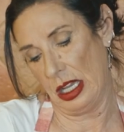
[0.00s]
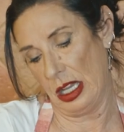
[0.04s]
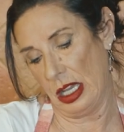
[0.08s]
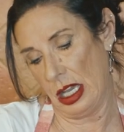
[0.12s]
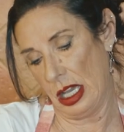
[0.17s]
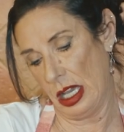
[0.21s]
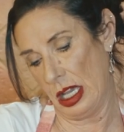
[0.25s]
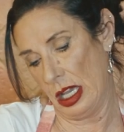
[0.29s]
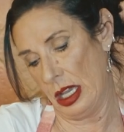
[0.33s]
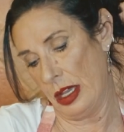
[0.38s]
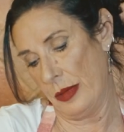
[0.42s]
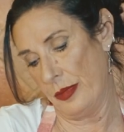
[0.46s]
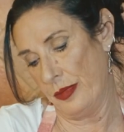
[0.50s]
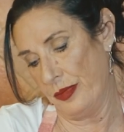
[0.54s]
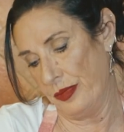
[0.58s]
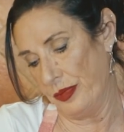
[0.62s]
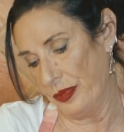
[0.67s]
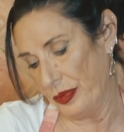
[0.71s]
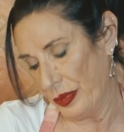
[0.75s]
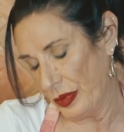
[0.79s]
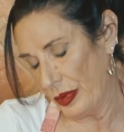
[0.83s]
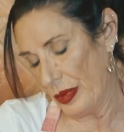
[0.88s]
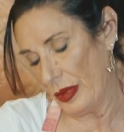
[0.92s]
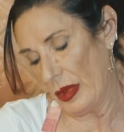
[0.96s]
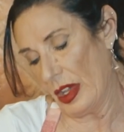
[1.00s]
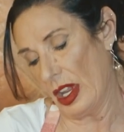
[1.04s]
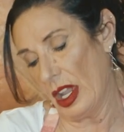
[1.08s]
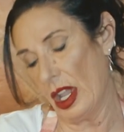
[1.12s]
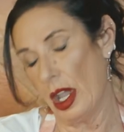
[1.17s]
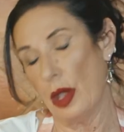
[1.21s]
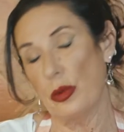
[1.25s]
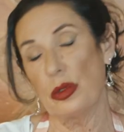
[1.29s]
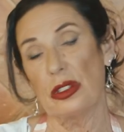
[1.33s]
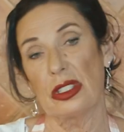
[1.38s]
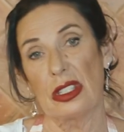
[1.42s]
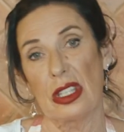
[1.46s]

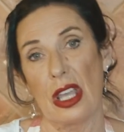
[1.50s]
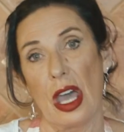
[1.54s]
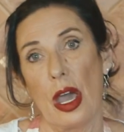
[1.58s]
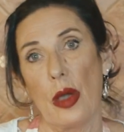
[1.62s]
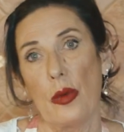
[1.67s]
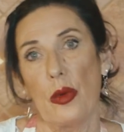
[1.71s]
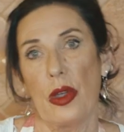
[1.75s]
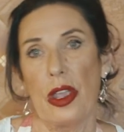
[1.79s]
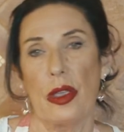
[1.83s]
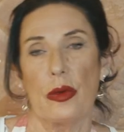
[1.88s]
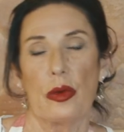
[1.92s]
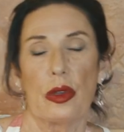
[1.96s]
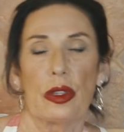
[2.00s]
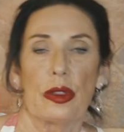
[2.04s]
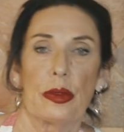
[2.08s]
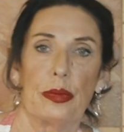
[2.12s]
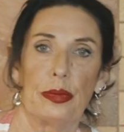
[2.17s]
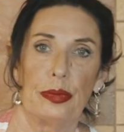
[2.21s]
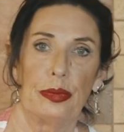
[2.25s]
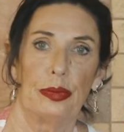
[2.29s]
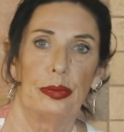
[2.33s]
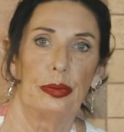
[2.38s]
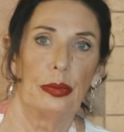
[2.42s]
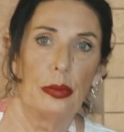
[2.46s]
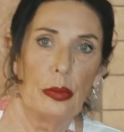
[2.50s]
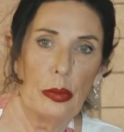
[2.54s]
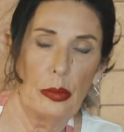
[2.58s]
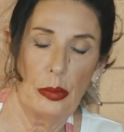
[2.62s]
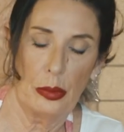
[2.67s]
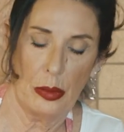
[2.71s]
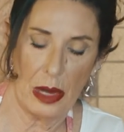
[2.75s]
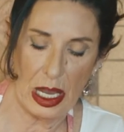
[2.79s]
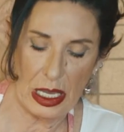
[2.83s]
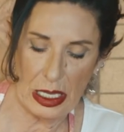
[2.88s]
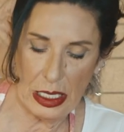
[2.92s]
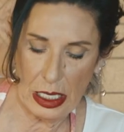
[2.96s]
I was that way with
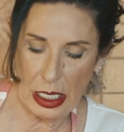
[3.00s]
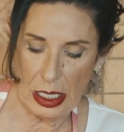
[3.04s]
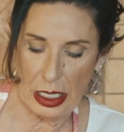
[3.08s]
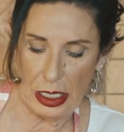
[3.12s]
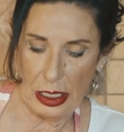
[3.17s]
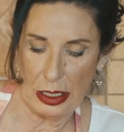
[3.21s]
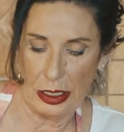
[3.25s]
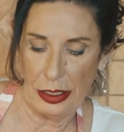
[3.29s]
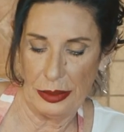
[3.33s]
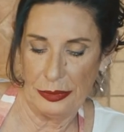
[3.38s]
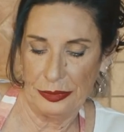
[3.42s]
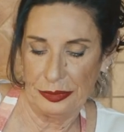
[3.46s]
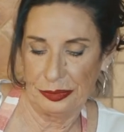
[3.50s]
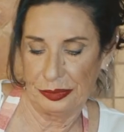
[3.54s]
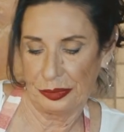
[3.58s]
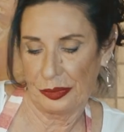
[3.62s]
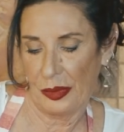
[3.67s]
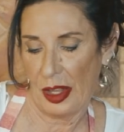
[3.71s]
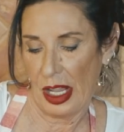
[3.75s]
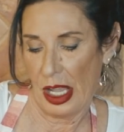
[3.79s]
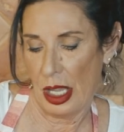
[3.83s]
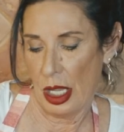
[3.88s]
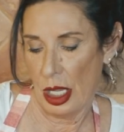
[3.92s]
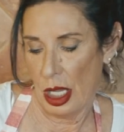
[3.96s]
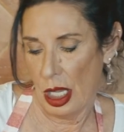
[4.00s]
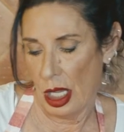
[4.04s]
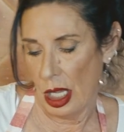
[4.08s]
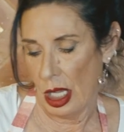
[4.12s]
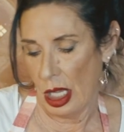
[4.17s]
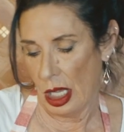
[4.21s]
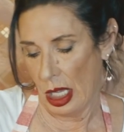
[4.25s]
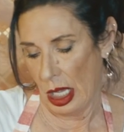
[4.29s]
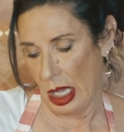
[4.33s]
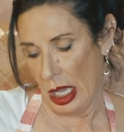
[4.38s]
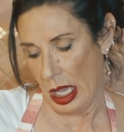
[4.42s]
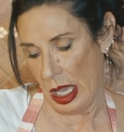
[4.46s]
my kid.
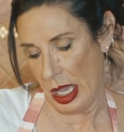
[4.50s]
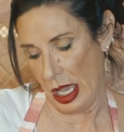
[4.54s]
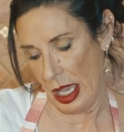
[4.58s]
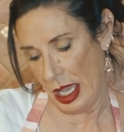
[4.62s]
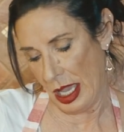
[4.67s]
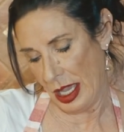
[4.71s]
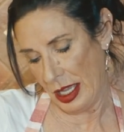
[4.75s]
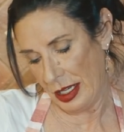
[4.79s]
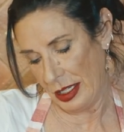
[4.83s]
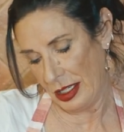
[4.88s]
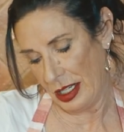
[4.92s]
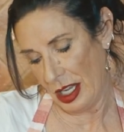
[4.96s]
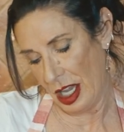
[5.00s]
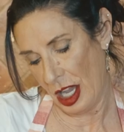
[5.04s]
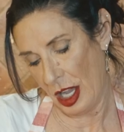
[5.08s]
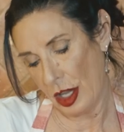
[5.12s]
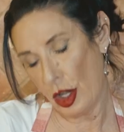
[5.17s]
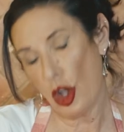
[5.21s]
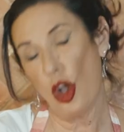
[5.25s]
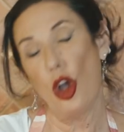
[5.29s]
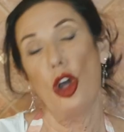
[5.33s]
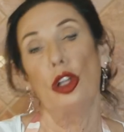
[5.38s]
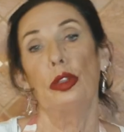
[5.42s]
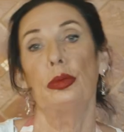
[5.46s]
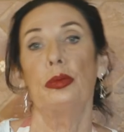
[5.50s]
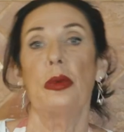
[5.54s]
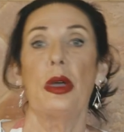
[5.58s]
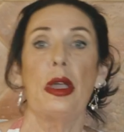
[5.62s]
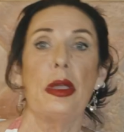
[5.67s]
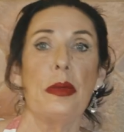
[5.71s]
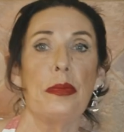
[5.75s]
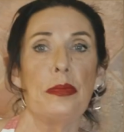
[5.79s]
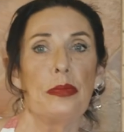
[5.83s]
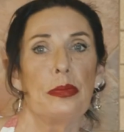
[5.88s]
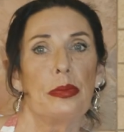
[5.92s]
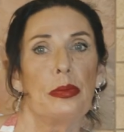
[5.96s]
And I called
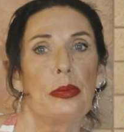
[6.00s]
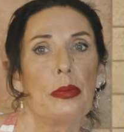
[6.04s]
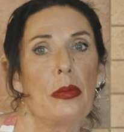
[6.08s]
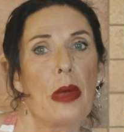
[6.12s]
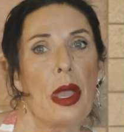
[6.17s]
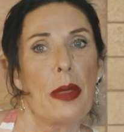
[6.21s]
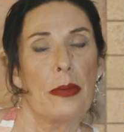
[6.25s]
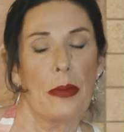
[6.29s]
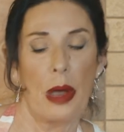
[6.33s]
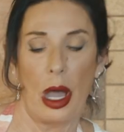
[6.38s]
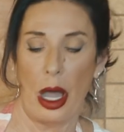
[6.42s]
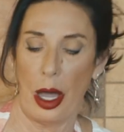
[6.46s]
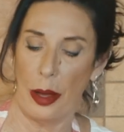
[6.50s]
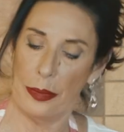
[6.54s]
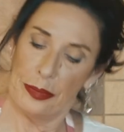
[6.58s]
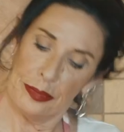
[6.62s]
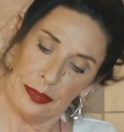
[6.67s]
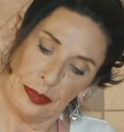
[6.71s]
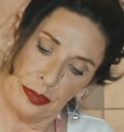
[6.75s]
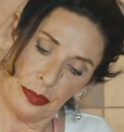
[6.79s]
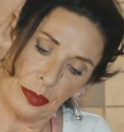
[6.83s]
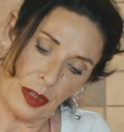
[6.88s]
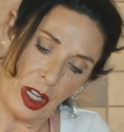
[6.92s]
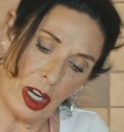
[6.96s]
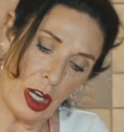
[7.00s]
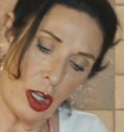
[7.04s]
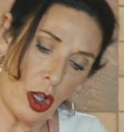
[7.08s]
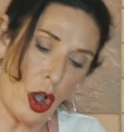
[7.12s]
my mom, and I